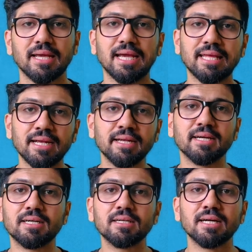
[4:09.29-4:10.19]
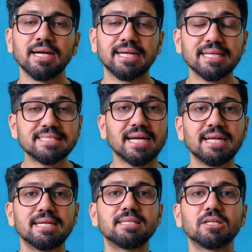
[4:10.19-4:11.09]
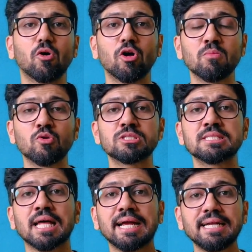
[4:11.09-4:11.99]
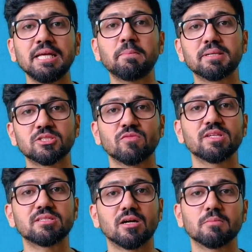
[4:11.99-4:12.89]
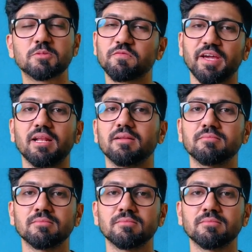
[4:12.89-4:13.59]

In India, it is cited that almost 90% of the startups fail.